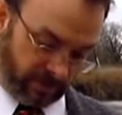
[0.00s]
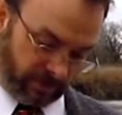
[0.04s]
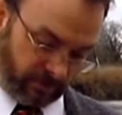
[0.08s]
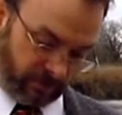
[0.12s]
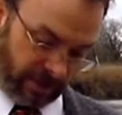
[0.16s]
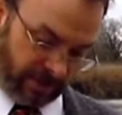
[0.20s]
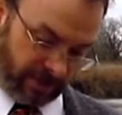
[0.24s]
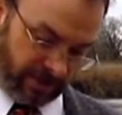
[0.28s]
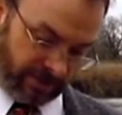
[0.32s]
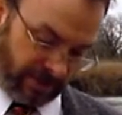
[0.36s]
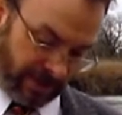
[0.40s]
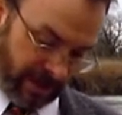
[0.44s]

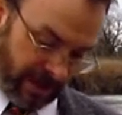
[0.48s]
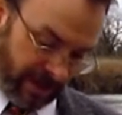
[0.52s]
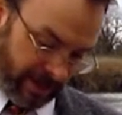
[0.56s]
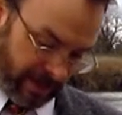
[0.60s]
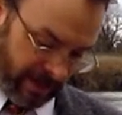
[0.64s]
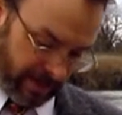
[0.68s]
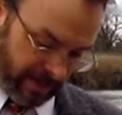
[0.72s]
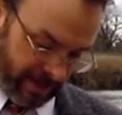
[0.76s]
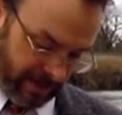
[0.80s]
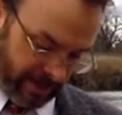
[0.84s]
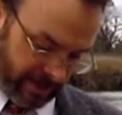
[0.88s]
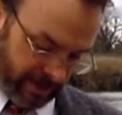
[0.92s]

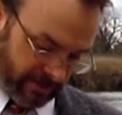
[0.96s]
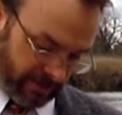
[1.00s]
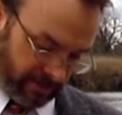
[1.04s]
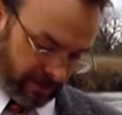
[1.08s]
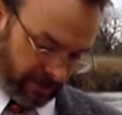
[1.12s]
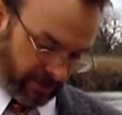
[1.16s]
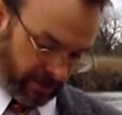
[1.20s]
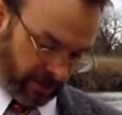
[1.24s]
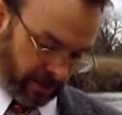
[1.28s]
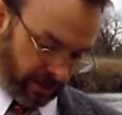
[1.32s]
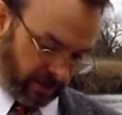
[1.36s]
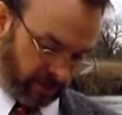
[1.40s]
translated as
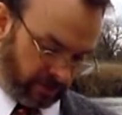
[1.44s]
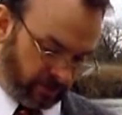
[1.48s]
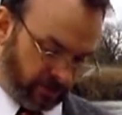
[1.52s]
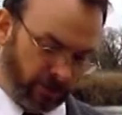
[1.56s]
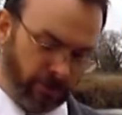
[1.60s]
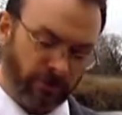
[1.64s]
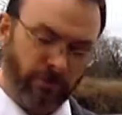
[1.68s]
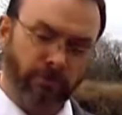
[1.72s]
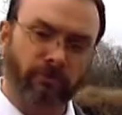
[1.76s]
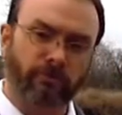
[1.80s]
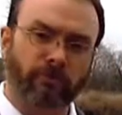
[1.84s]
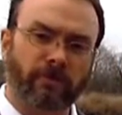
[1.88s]

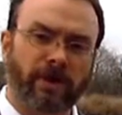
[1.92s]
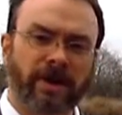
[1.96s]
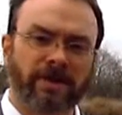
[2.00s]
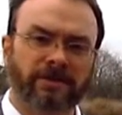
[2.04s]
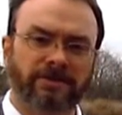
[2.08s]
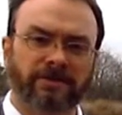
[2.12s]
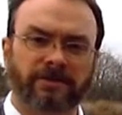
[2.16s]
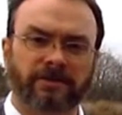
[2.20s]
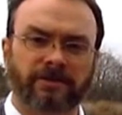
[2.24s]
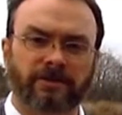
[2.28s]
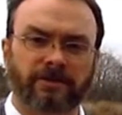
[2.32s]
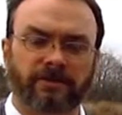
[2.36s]
eternal
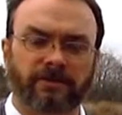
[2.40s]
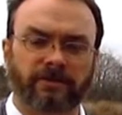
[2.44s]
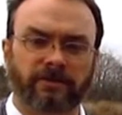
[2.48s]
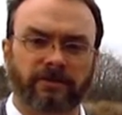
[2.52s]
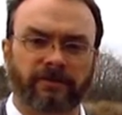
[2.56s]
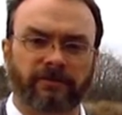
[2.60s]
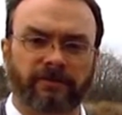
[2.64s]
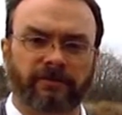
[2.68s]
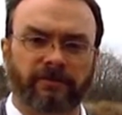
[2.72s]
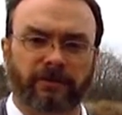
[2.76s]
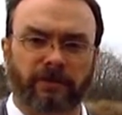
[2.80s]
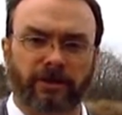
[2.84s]
rest
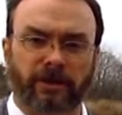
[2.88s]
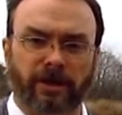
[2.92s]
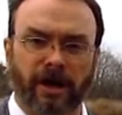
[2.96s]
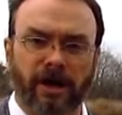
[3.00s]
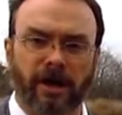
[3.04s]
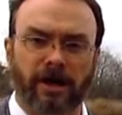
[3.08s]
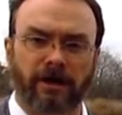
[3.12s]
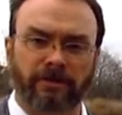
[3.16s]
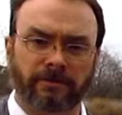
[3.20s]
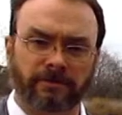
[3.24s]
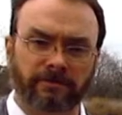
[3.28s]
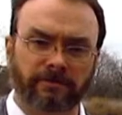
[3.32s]
for
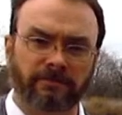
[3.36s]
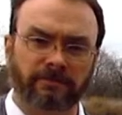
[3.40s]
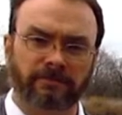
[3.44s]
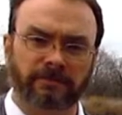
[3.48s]
God.